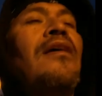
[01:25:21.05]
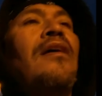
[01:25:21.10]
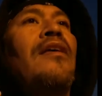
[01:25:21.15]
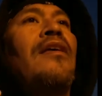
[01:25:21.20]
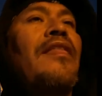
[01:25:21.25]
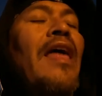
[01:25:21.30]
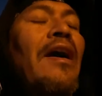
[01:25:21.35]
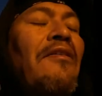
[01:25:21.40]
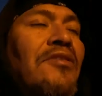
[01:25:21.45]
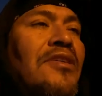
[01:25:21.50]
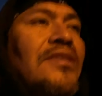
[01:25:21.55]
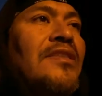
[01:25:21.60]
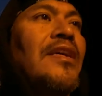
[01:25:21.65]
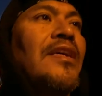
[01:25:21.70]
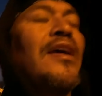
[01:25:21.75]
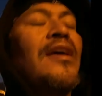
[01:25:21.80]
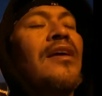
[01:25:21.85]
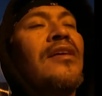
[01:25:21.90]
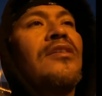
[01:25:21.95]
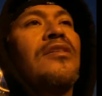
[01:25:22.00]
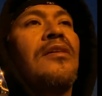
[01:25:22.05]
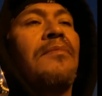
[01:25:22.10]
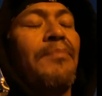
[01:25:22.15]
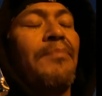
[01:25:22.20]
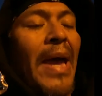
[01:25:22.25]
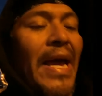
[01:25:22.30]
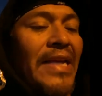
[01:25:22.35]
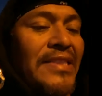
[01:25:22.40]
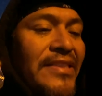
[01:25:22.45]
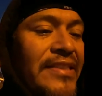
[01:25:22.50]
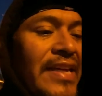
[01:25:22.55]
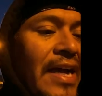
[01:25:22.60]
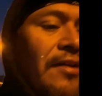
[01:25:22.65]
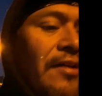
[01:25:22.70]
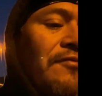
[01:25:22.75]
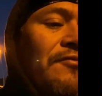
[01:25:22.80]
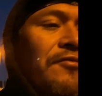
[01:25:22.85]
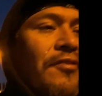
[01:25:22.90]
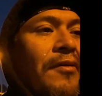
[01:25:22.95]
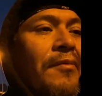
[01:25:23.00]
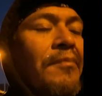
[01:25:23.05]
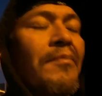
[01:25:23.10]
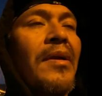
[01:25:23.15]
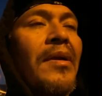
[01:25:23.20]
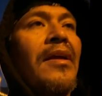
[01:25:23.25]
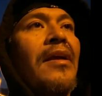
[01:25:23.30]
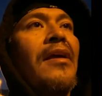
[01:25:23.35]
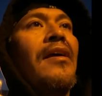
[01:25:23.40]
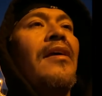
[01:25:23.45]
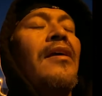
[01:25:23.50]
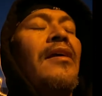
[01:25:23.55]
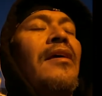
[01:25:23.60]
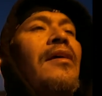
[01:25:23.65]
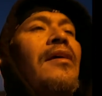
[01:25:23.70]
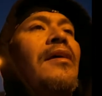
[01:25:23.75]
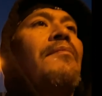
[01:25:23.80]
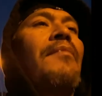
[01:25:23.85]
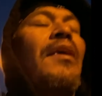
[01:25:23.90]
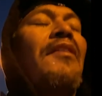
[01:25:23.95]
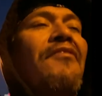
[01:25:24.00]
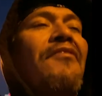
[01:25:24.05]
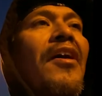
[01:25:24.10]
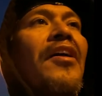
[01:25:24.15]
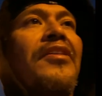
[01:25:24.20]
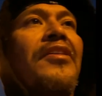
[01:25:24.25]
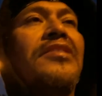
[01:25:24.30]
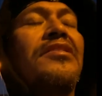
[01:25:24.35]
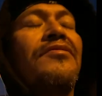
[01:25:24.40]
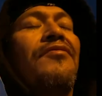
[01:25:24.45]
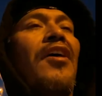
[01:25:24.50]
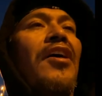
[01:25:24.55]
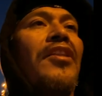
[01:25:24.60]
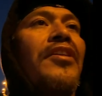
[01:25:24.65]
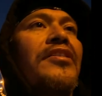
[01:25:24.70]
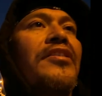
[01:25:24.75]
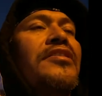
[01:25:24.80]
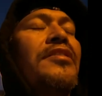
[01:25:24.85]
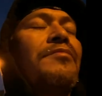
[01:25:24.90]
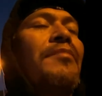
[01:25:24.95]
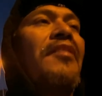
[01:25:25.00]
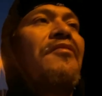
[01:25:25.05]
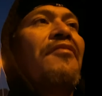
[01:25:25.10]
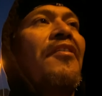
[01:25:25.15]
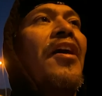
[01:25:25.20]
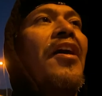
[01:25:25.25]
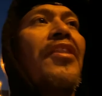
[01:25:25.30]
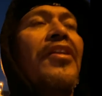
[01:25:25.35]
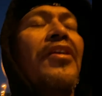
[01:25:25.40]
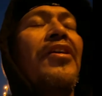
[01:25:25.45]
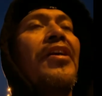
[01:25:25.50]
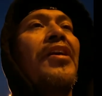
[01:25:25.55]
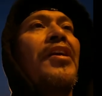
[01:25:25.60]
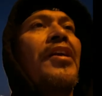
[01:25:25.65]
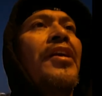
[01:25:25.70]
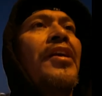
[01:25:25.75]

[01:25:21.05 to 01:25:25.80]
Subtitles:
that was passed down from my father's father to my father.